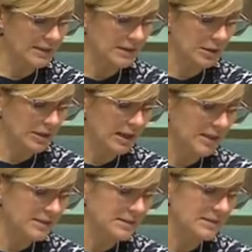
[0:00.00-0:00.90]

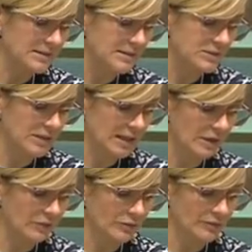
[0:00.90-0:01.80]
located in the District
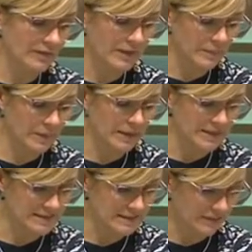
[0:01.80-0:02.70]
Council of Kimba
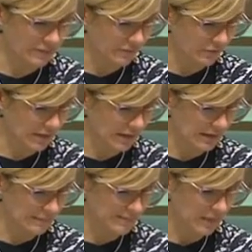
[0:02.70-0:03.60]
in South
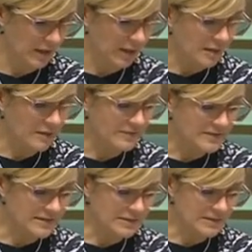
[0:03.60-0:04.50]
Australia. The
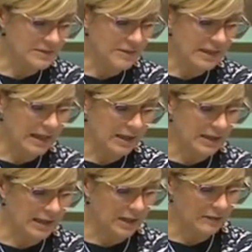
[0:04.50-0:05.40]
facility will
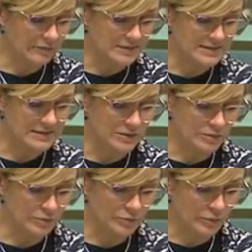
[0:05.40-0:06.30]
allow for a
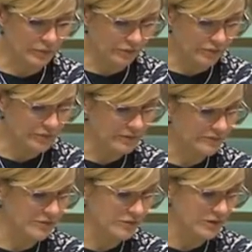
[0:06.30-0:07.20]
single repository of
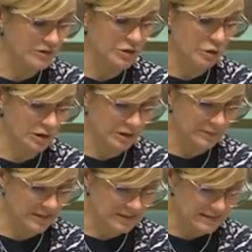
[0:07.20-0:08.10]
Australia's nuclear
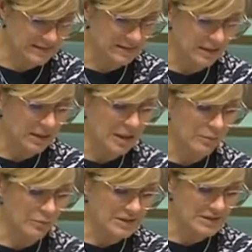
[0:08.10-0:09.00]
medicine
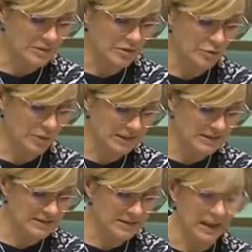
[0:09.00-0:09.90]
and research
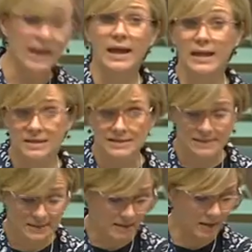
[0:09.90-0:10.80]
waste at
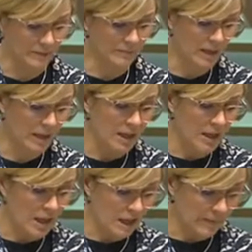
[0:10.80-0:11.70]
this time,
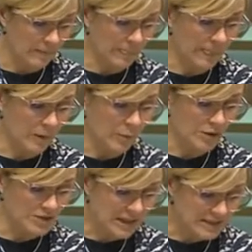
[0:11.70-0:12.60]
um,
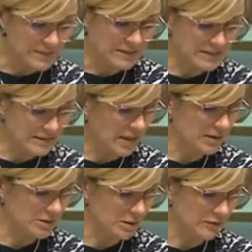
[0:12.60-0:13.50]
which has been
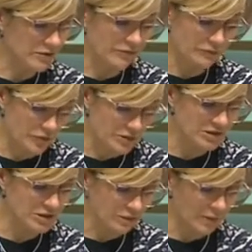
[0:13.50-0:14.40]
cited over diverse
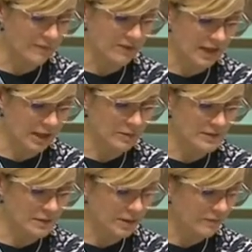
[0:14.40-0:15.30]
geographic
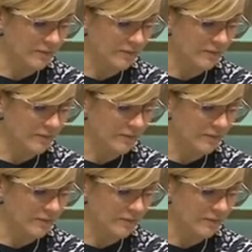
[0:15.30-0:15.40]
areas over